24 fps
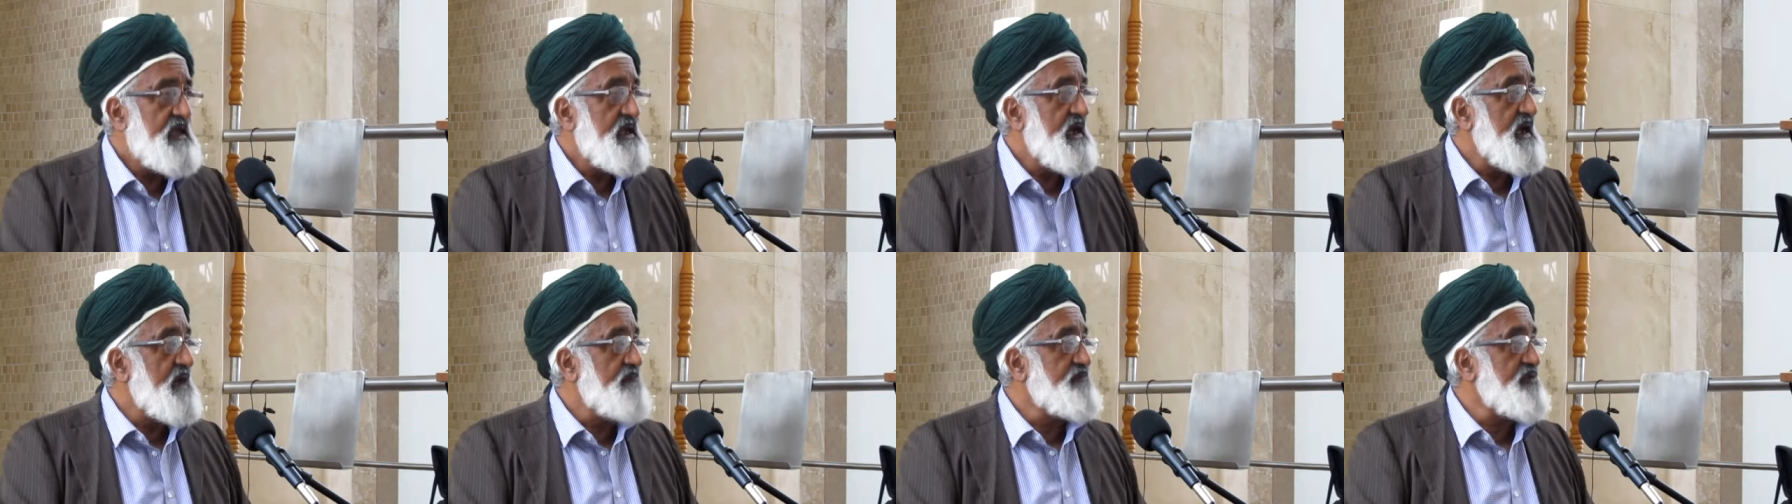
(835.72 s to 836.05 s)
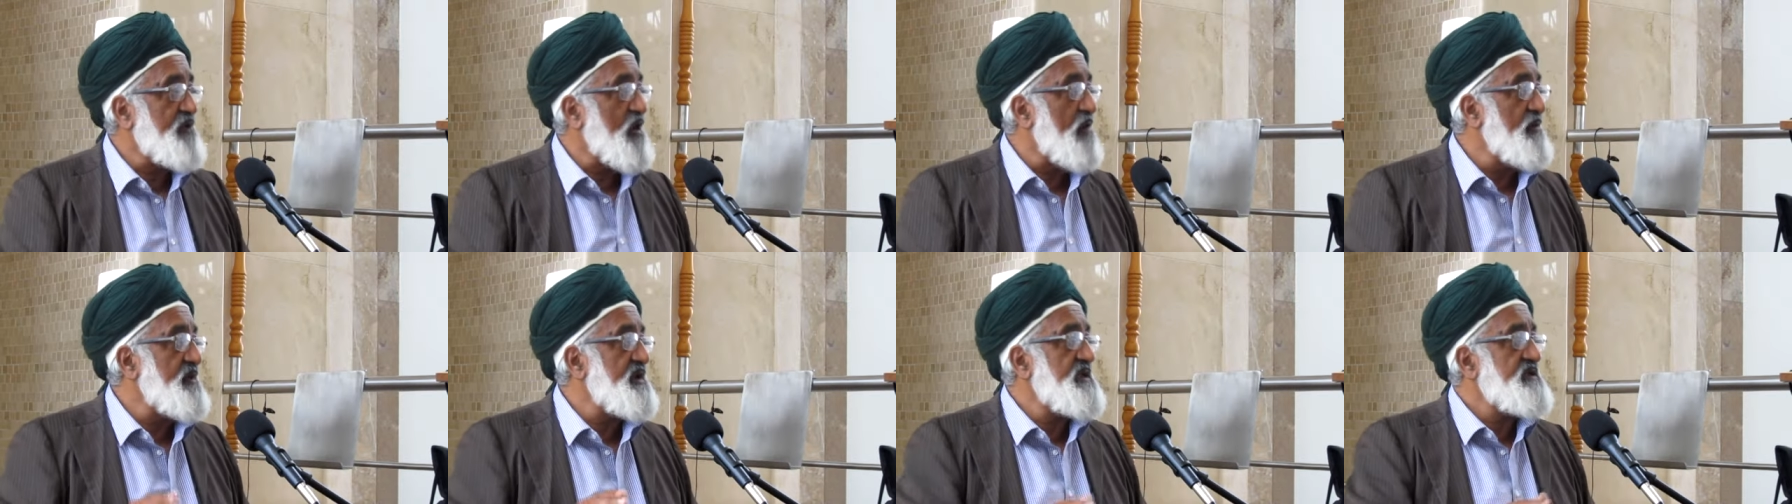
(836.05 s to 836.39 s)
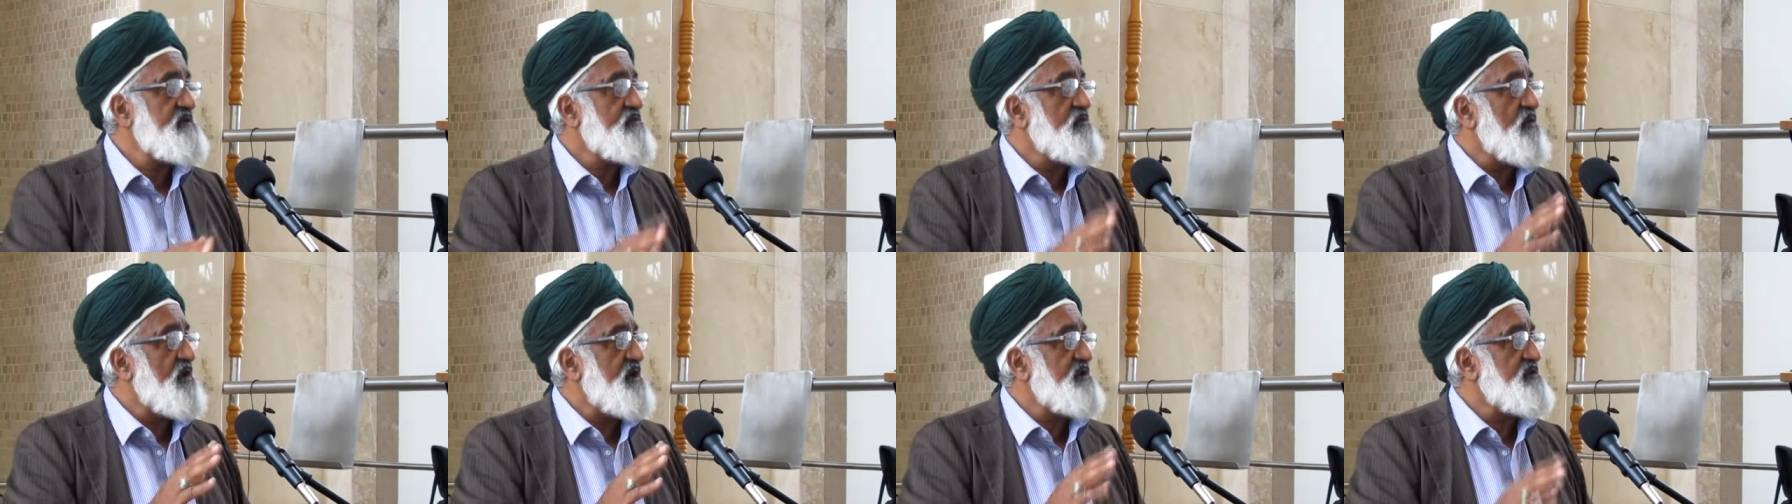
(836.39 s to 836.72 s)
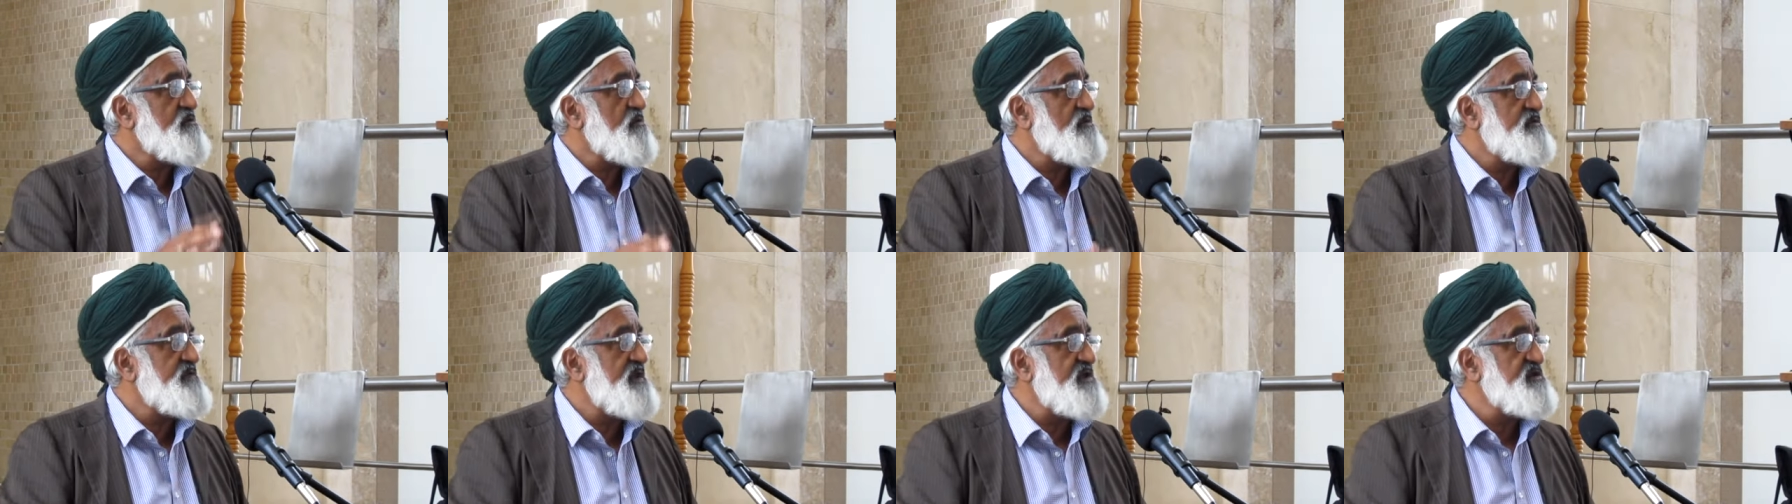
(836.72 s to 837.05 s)
uh, prominent was
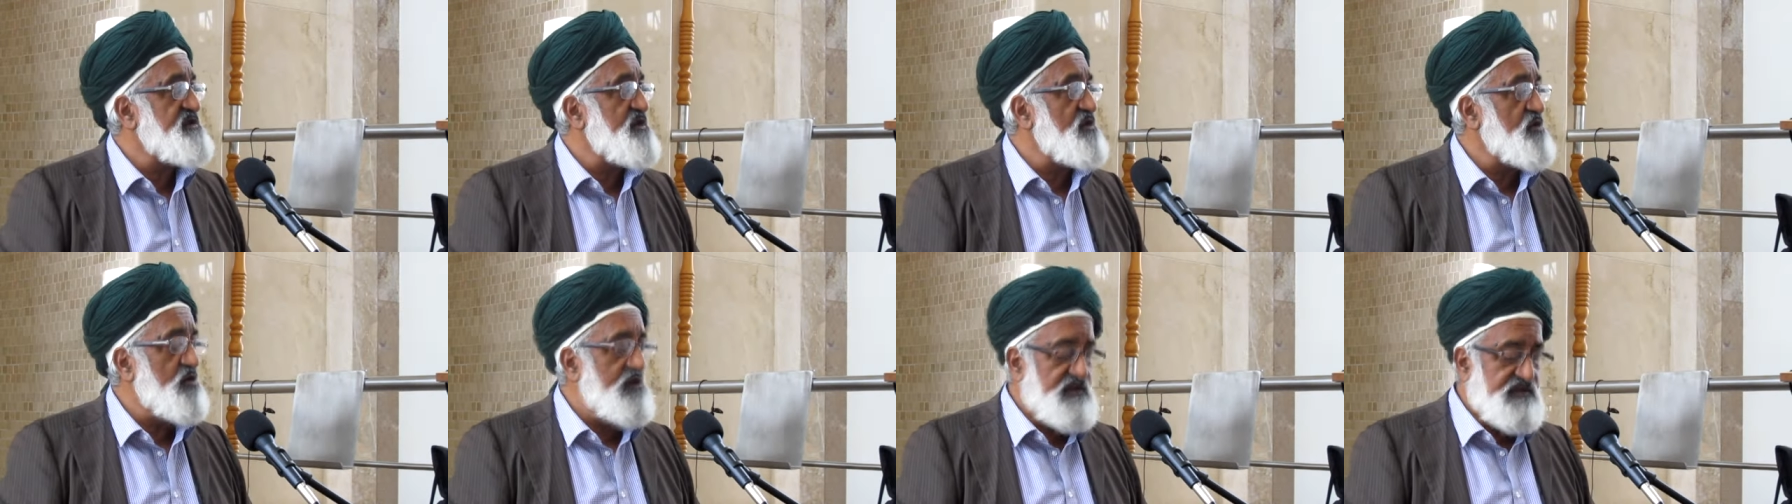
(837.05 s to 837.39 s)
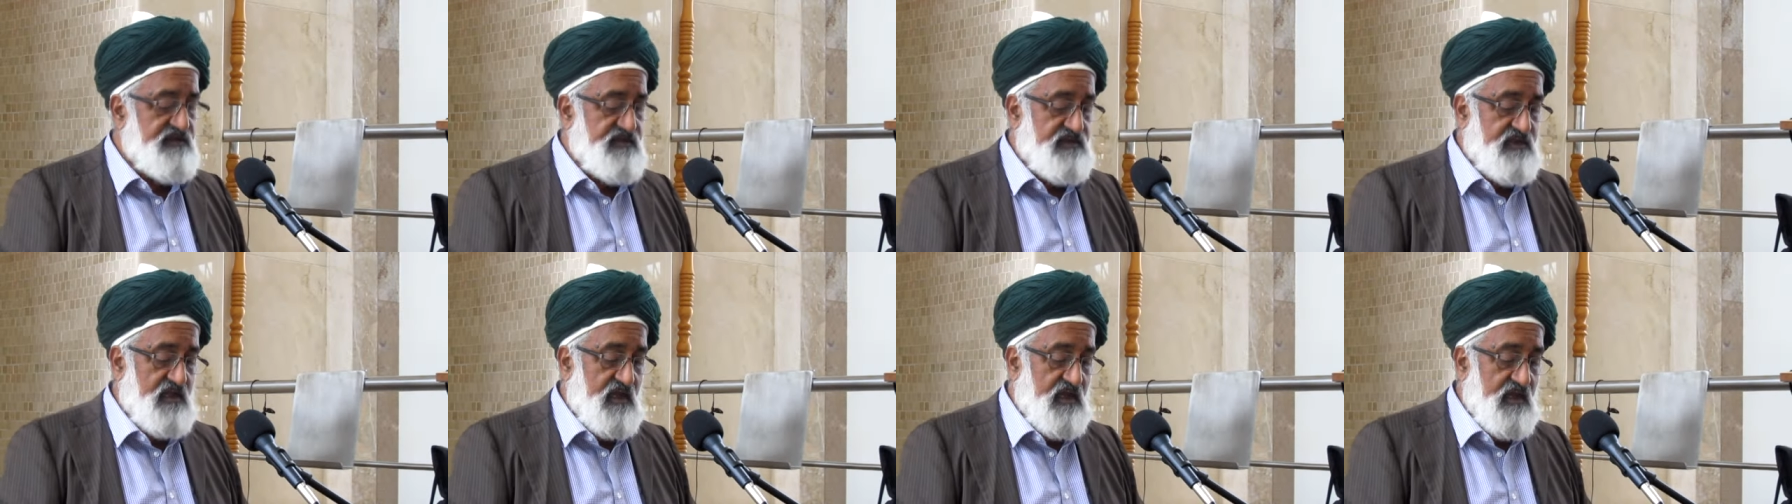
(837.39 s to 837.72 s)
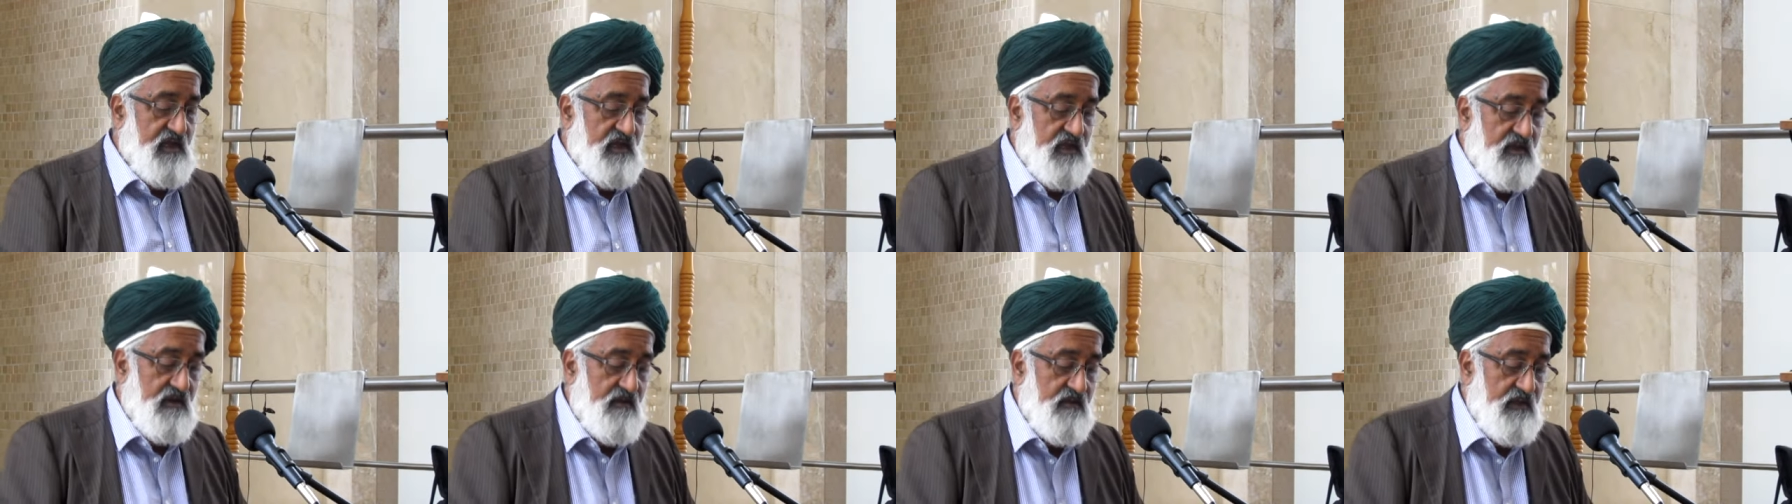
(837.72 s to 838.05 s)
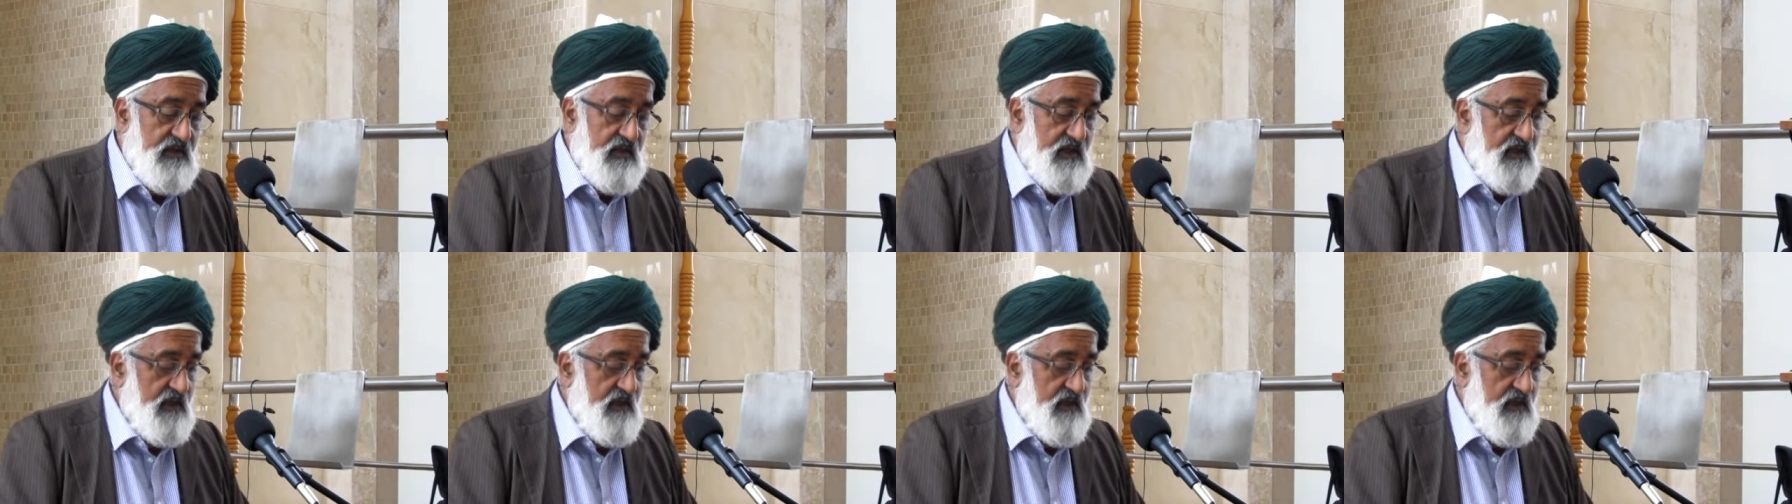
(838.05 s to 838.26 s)
the jurist uh,